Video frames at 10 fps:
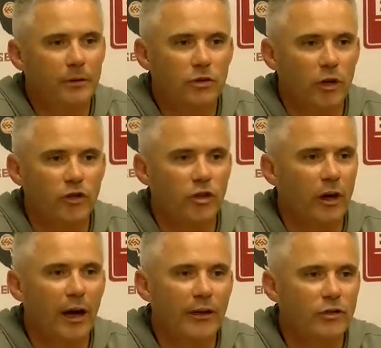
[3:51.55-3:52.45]
Trust your
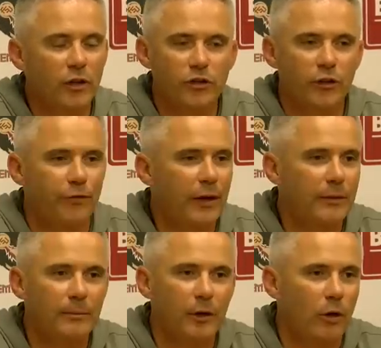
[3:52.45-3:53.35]
eyes, trust your
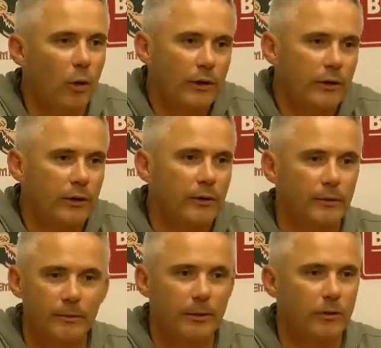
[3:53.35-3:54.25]
feet. You know, go out there
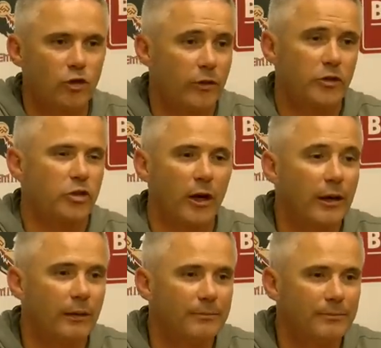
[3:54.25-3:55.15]
and you know trust your
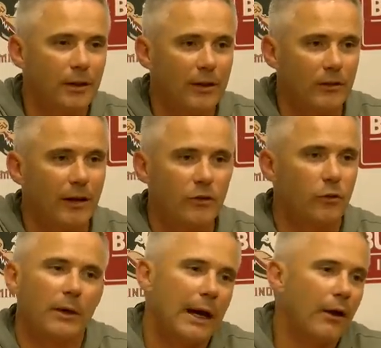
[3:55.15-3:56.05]
training. That's that's the
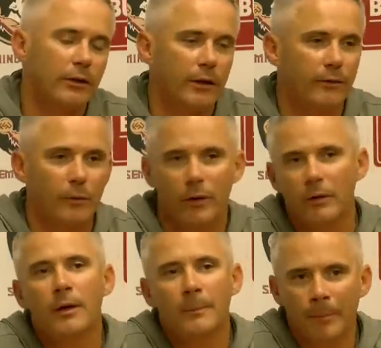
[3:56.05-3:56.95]
reality of it.
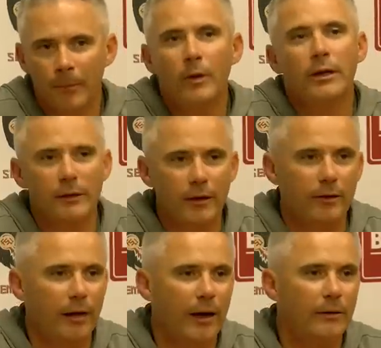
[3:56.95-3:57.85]
What what he did
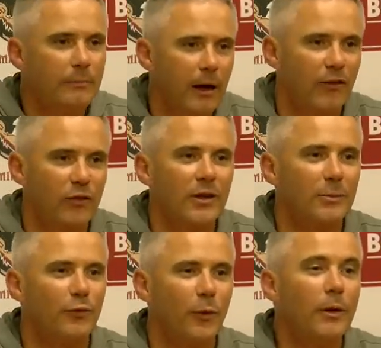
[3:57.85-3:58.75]
tonight, I've seen
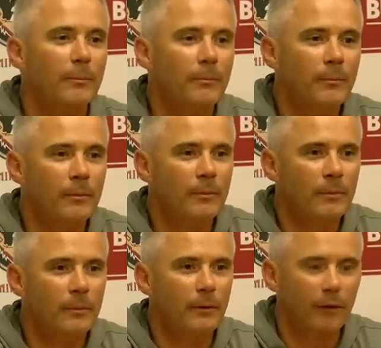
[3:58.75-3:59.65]
before.
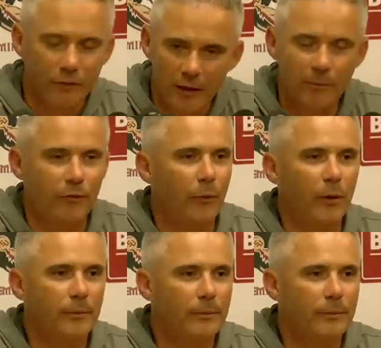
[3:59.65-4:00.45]
I've seen before.